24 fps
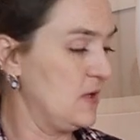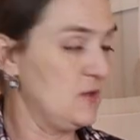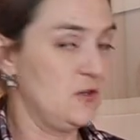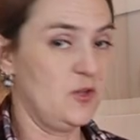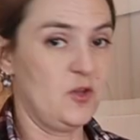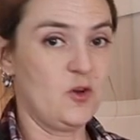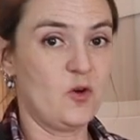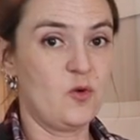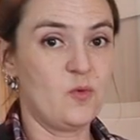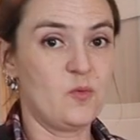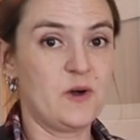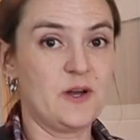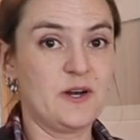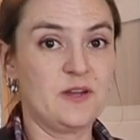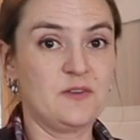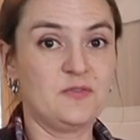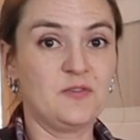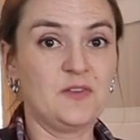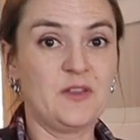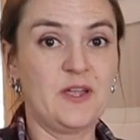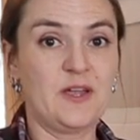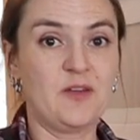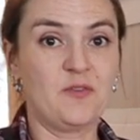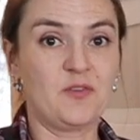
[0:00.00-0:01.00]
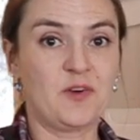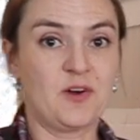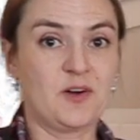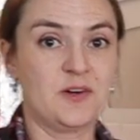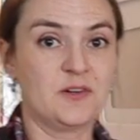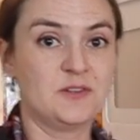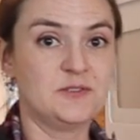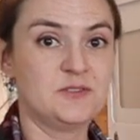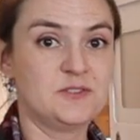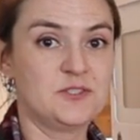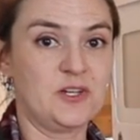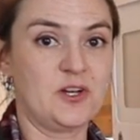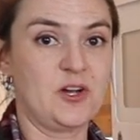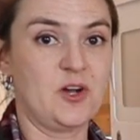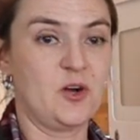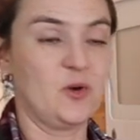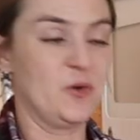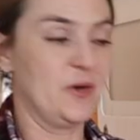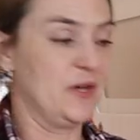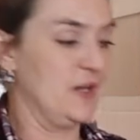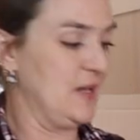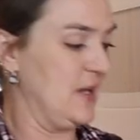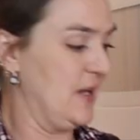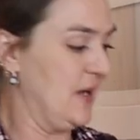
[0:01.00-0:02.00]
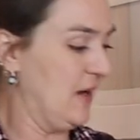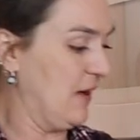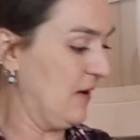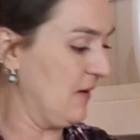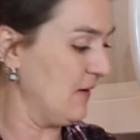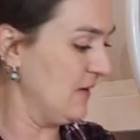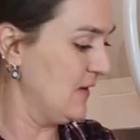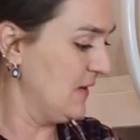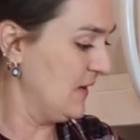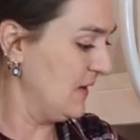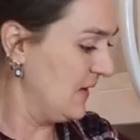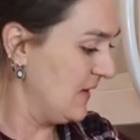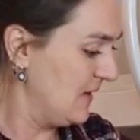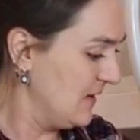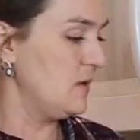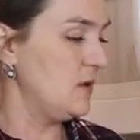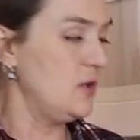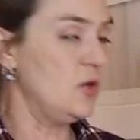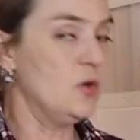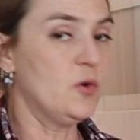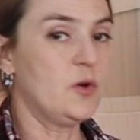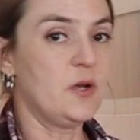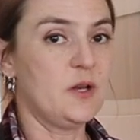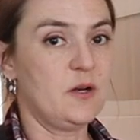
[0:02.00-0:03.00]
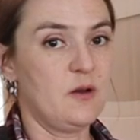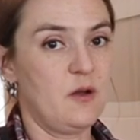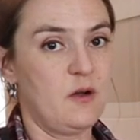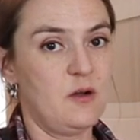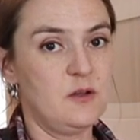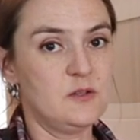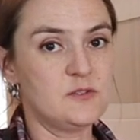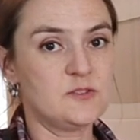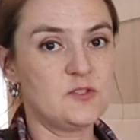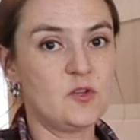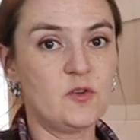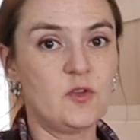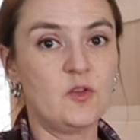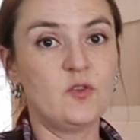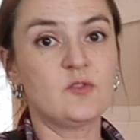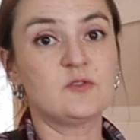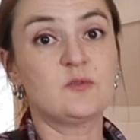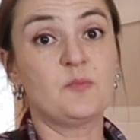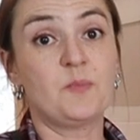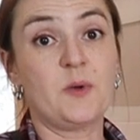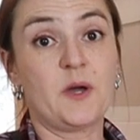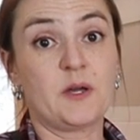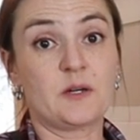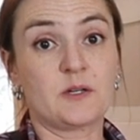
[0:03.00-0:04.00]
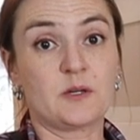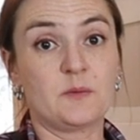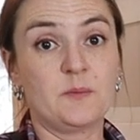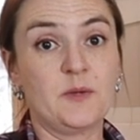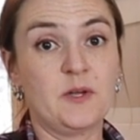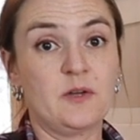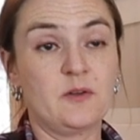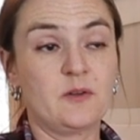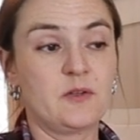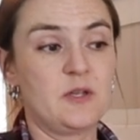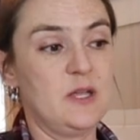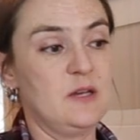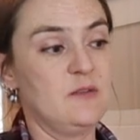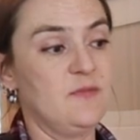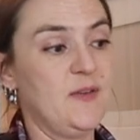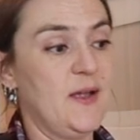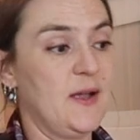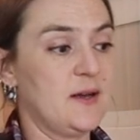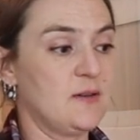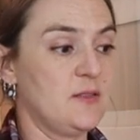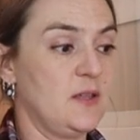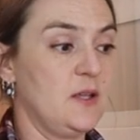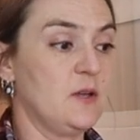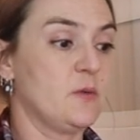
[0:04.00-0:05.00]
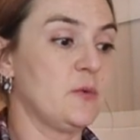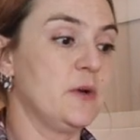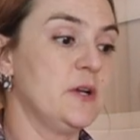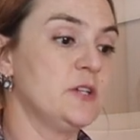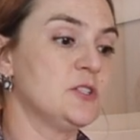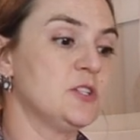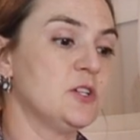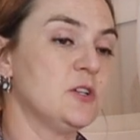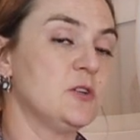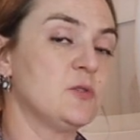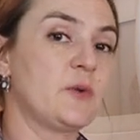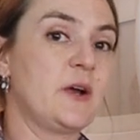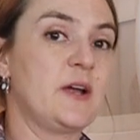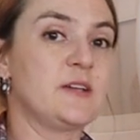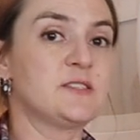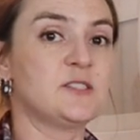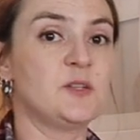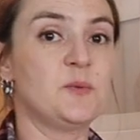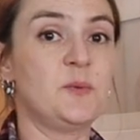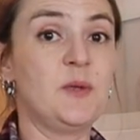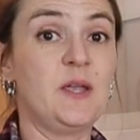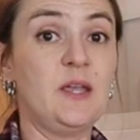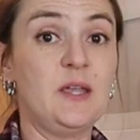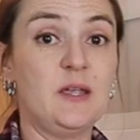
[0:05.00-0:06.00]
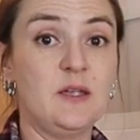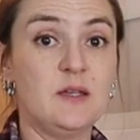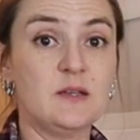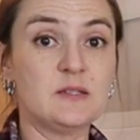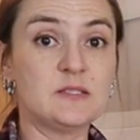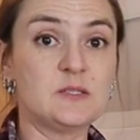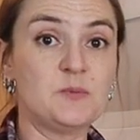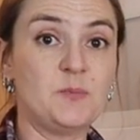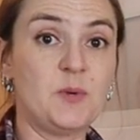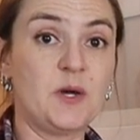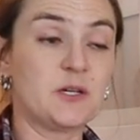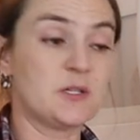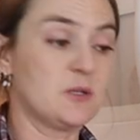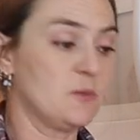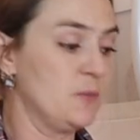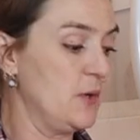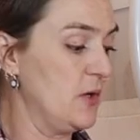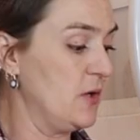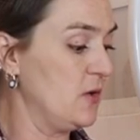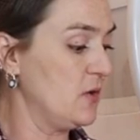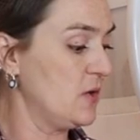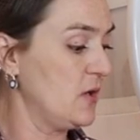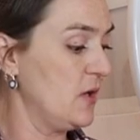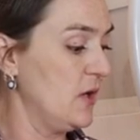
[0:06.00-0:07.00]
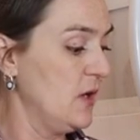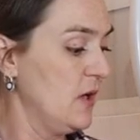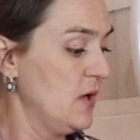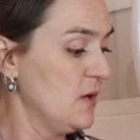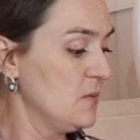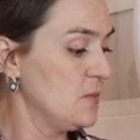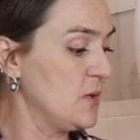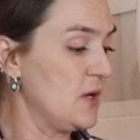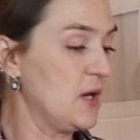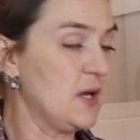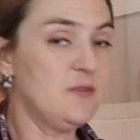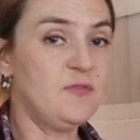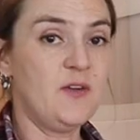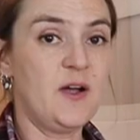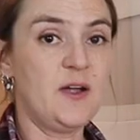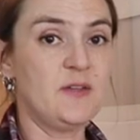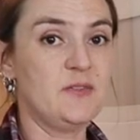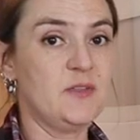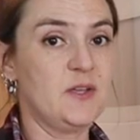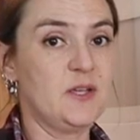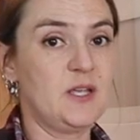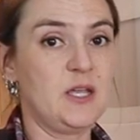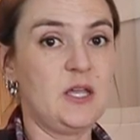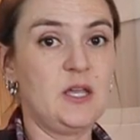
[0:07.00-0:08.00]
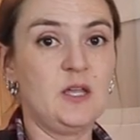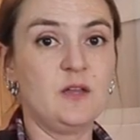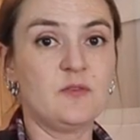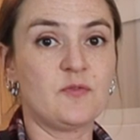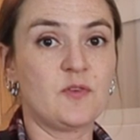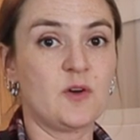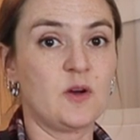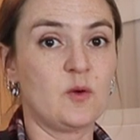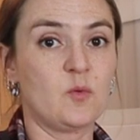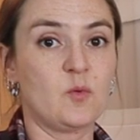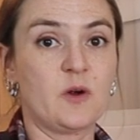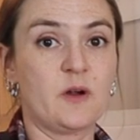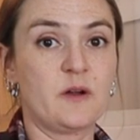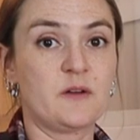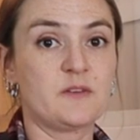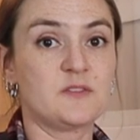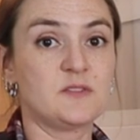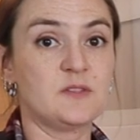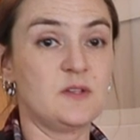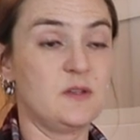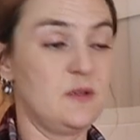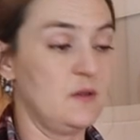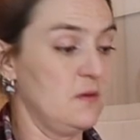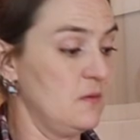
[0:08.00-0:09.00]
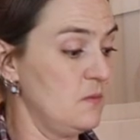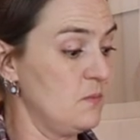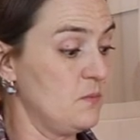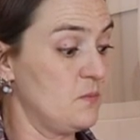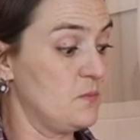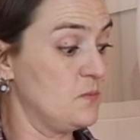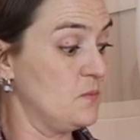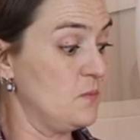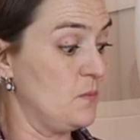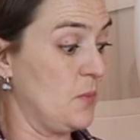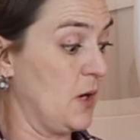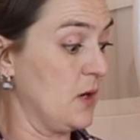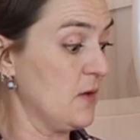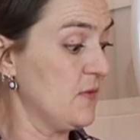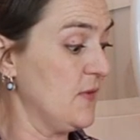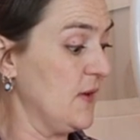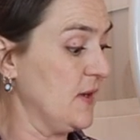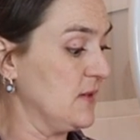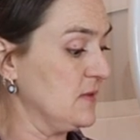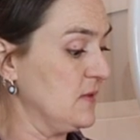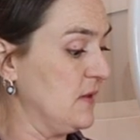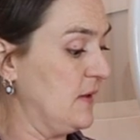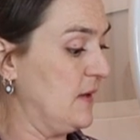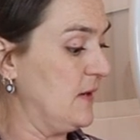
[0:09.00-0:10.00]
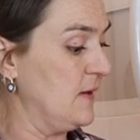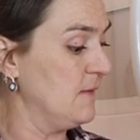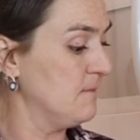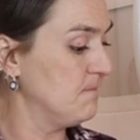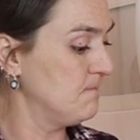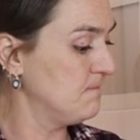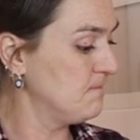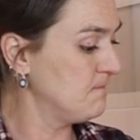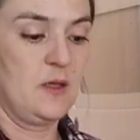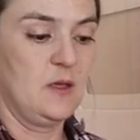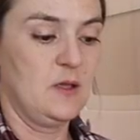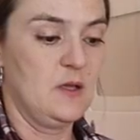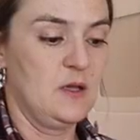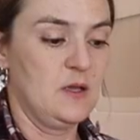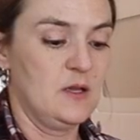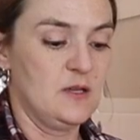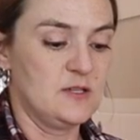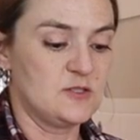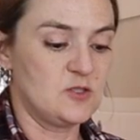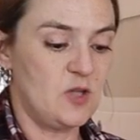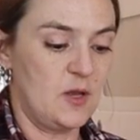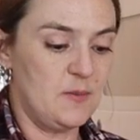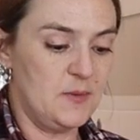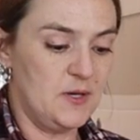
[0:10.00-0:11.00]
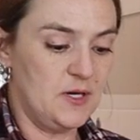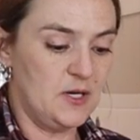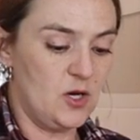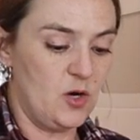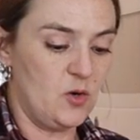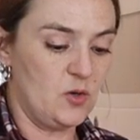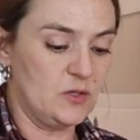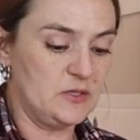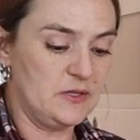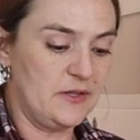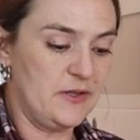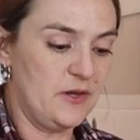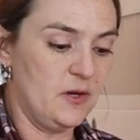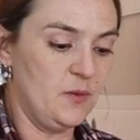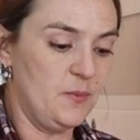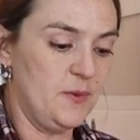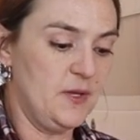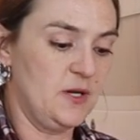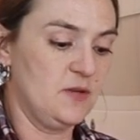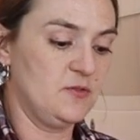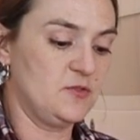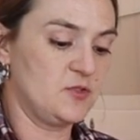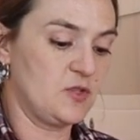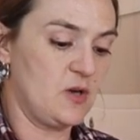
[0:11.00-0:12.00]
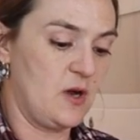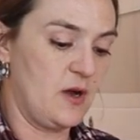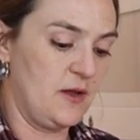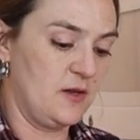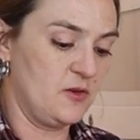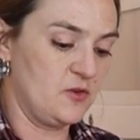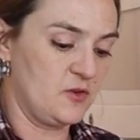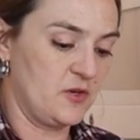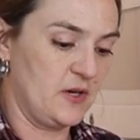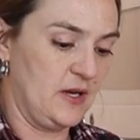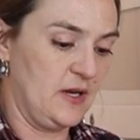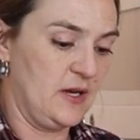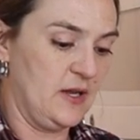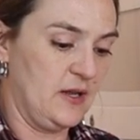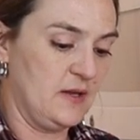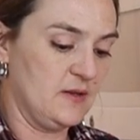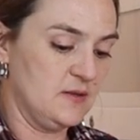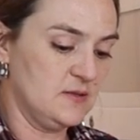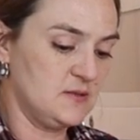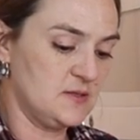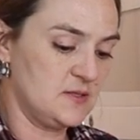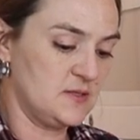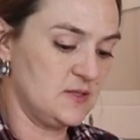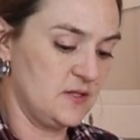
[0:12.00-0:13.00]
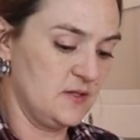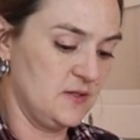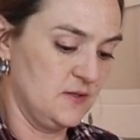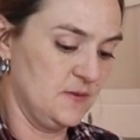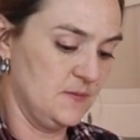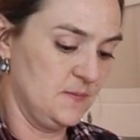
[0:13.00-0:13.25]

You don't want a flavor to go in here. You could also use buttermilk. In fact, the original recipe is buttermilk, but I find that kefir works perfectly. So I'm gonna go a little bit of dry ingredients,